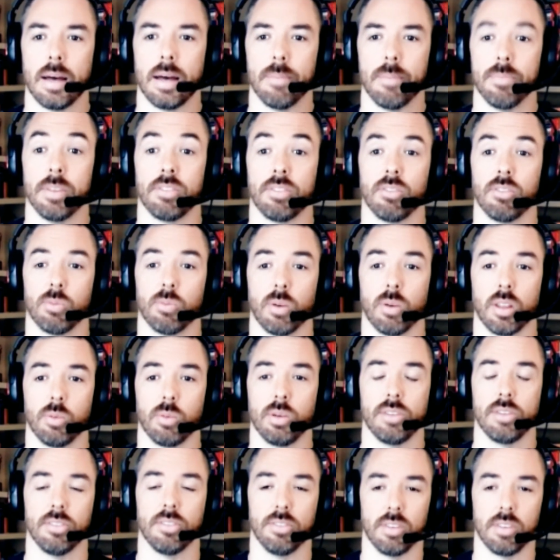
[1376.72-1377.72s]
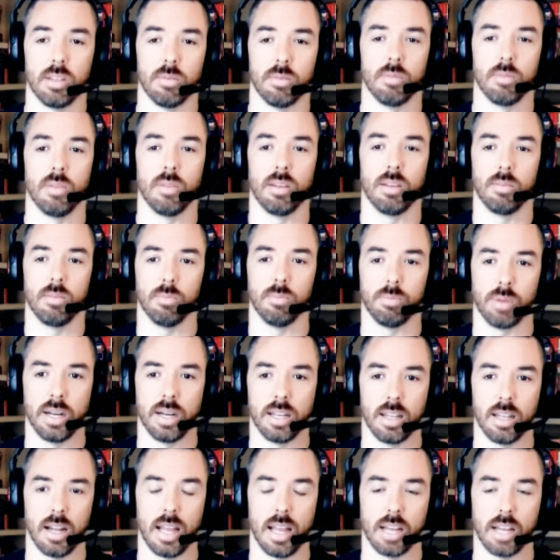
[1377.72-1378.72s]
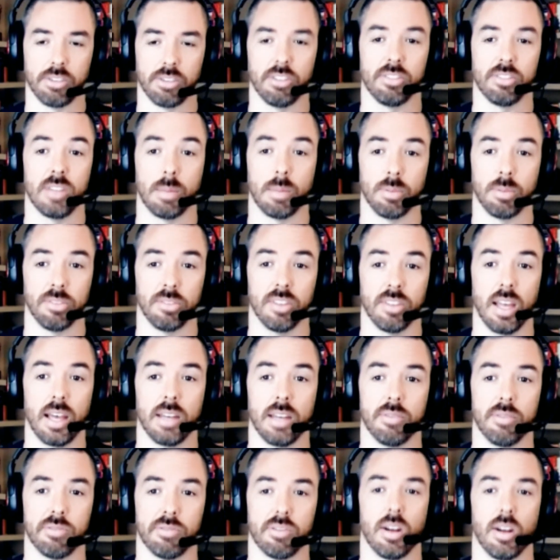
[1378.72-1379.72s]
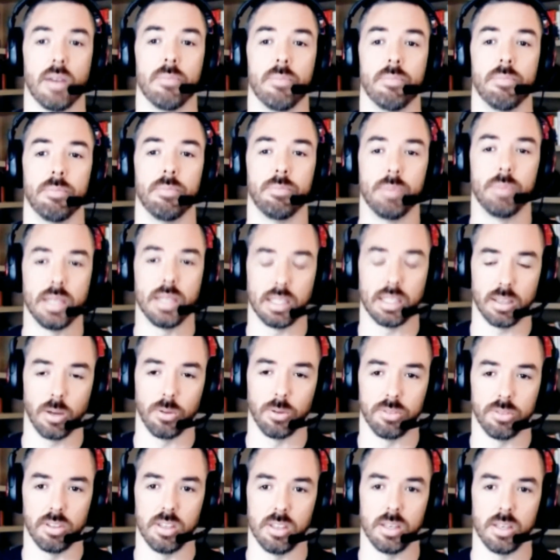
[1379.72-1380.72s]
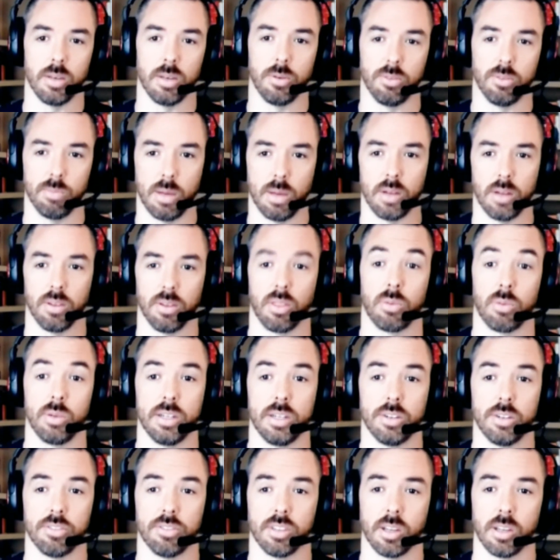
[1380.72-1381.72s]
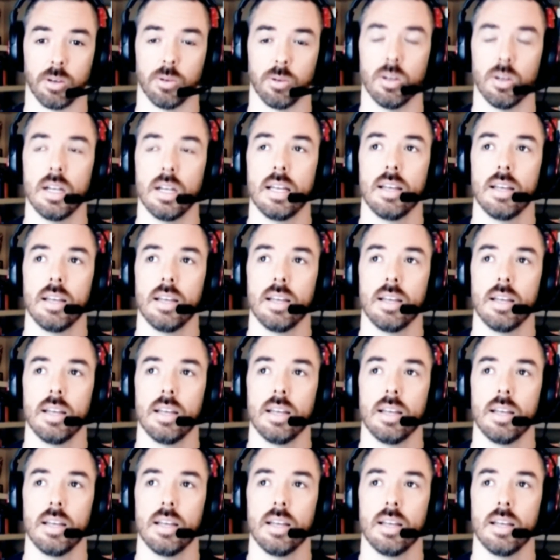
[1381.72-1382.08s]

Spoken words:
this is one of the reasons that Brandon and I actually stepped aside from being co-CEOs about 3 years ago